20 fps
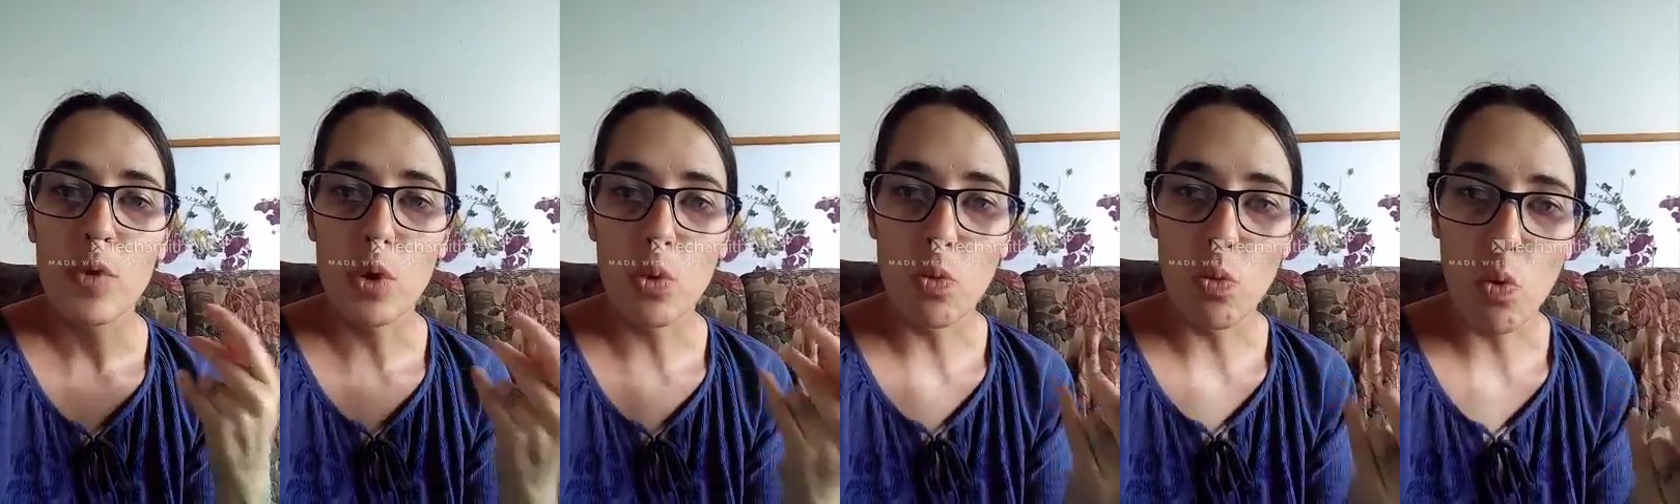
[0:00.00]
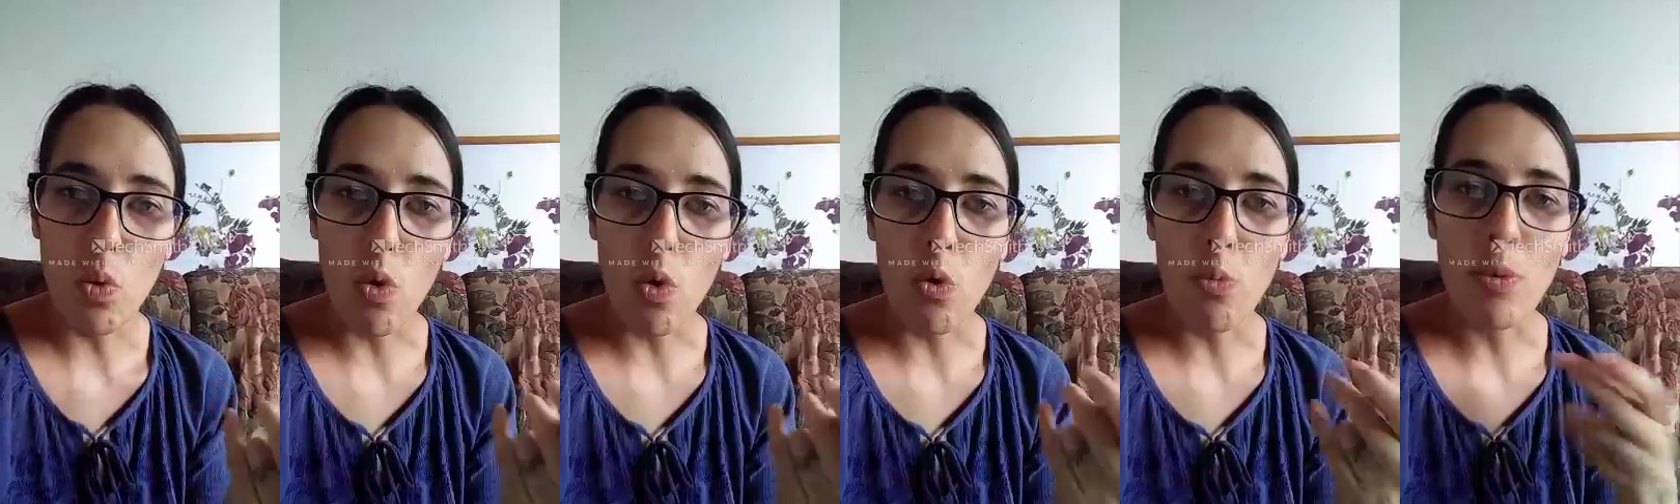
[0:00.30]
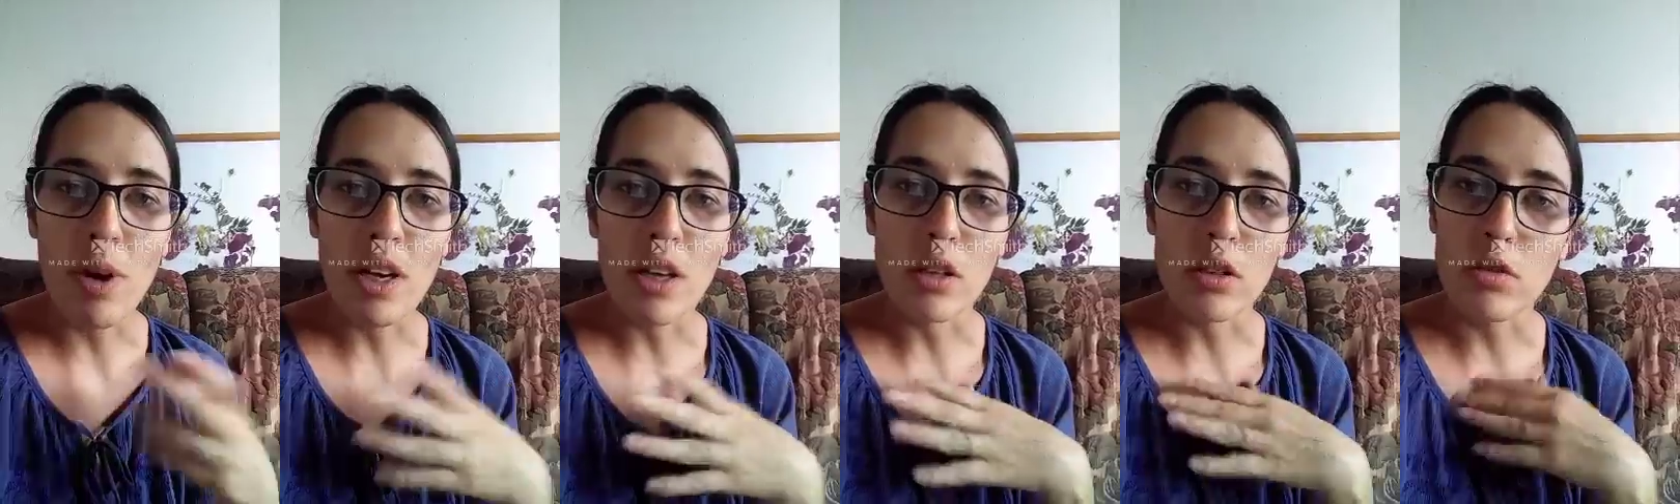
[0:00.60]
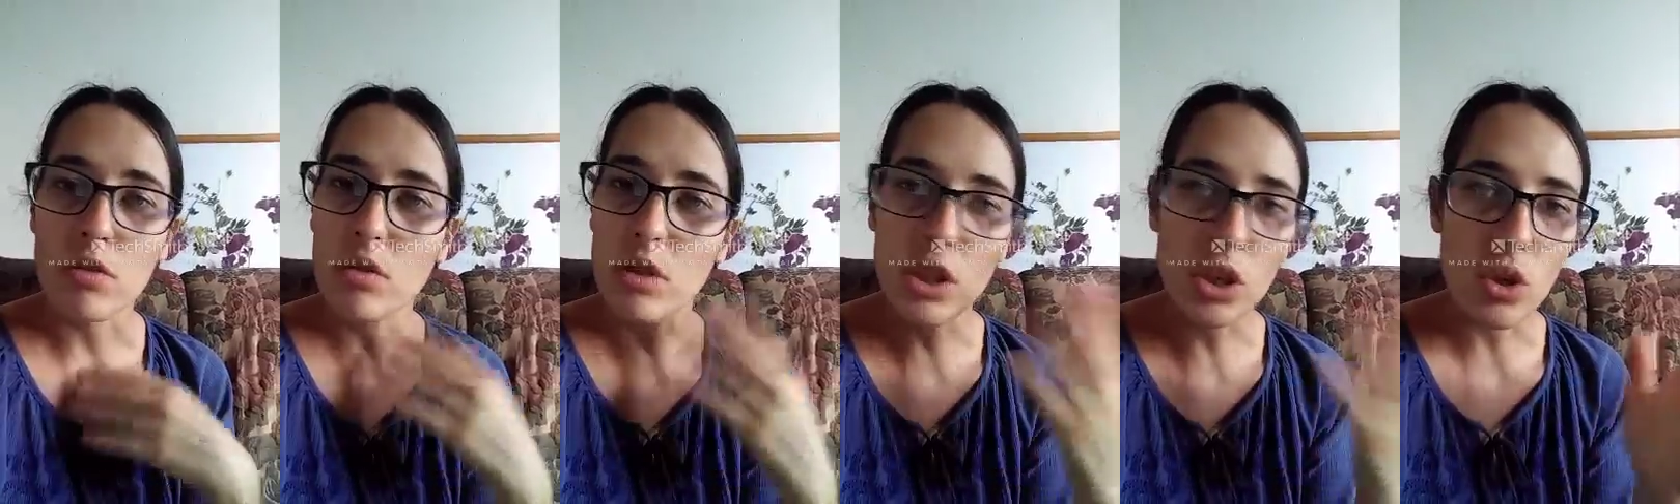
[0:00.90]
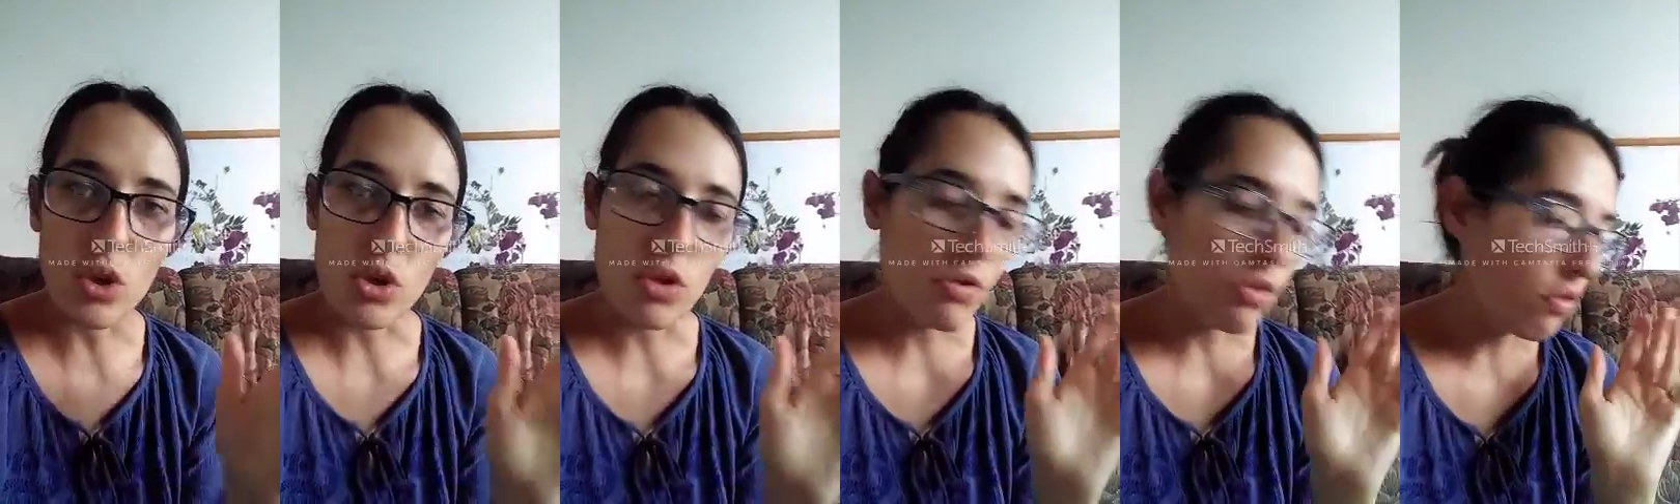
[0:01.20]
warm and
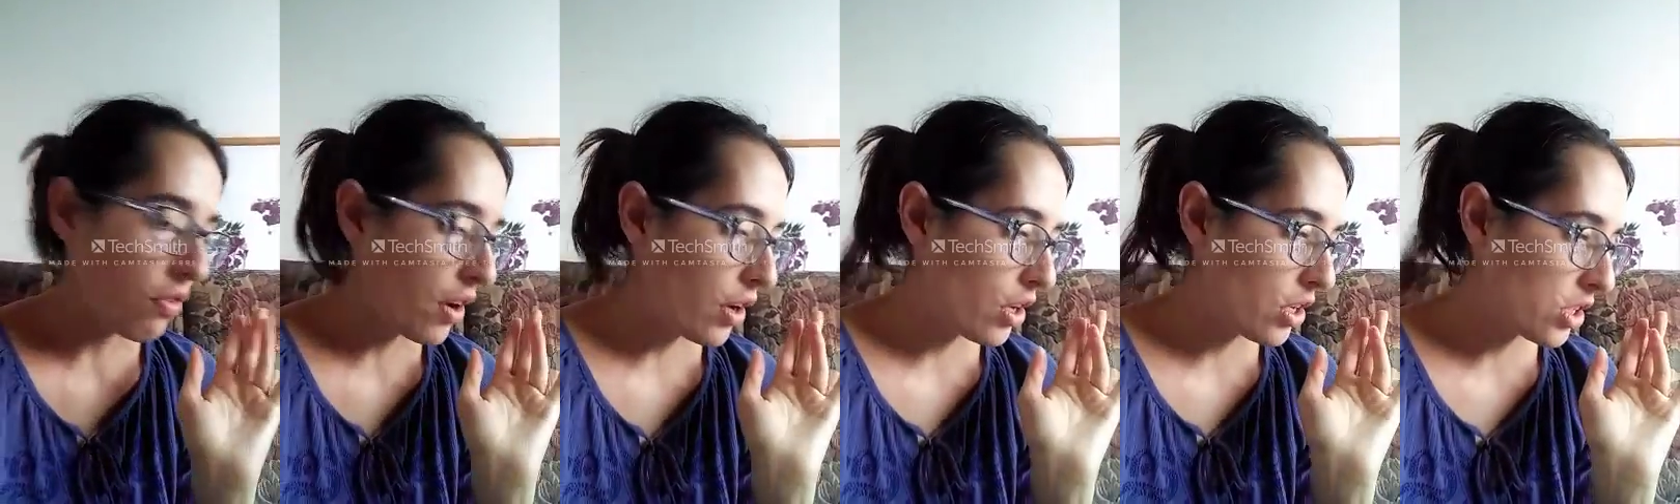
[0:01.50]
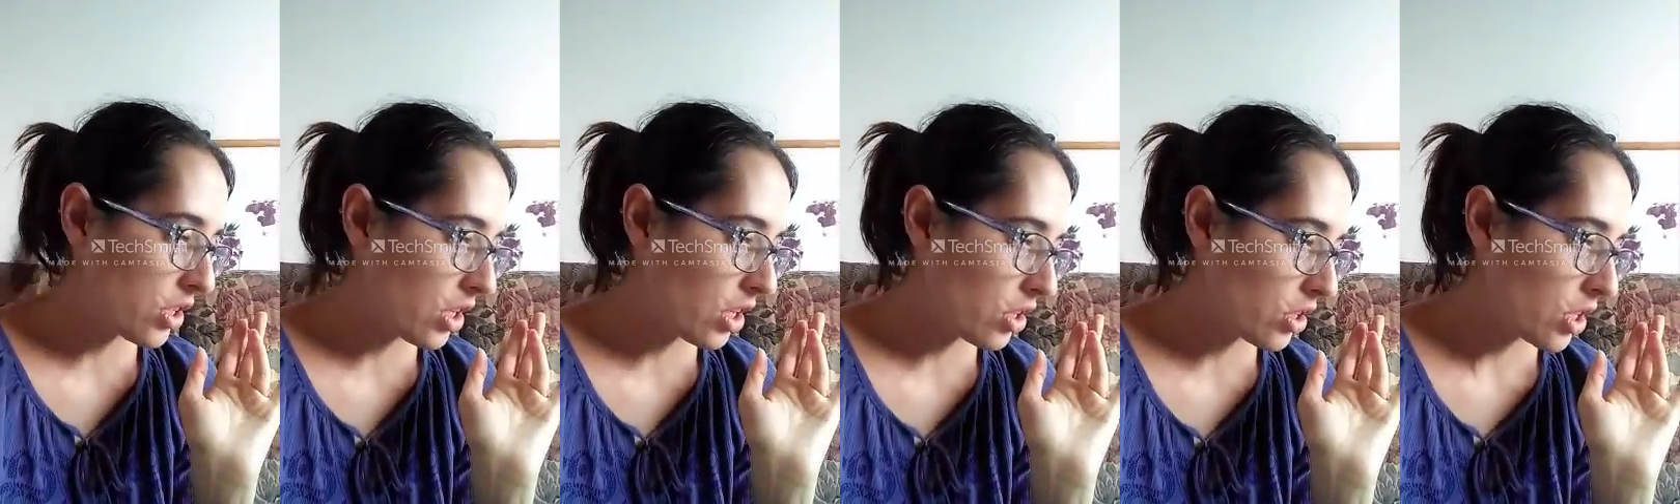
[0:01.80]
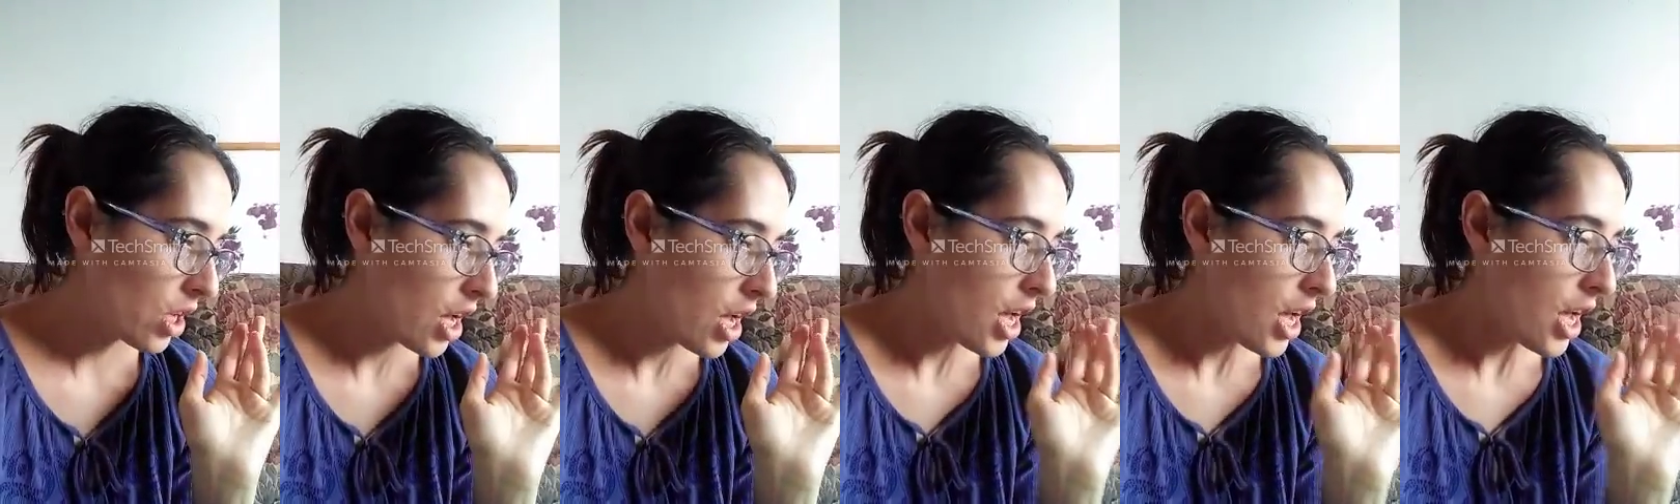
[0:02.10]
use for various things.